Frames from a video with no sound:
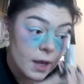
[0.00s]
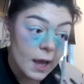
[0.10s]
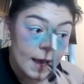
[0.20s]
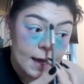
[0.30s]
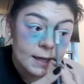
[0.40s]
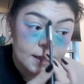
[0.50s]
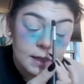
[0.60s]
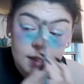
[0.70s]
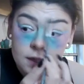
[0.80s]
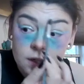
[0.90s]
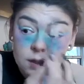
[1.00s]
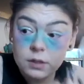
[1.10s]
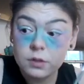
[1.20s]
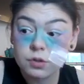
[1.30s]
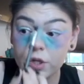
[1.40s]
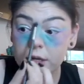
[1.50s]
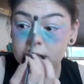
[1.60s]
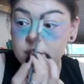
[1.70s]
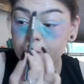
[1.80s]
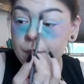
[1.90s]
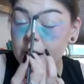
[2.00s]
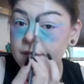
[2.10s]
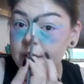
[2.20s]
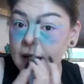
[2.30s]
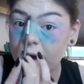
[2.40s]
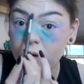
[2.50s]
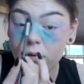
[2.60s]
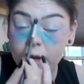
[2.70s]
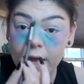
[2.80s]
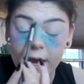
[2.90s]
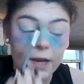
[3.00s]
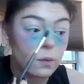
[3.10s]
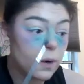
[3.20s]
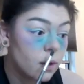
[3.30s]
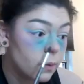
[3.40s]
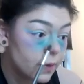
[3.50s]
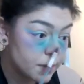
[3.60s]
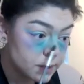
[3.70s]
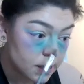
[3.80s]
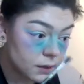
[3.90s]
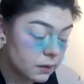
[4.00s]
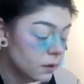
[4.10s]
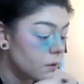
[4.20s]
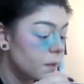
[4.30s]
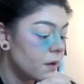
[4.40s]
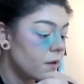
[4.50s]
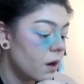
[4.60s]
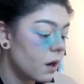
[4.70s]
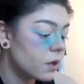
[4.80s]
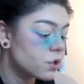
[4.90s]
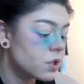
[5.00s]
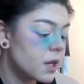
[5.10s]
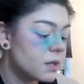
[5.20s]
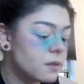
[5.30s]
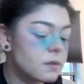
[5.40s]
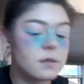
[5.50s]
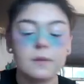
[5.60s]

and just buff out anywhere where there's like a little bit of a harshness.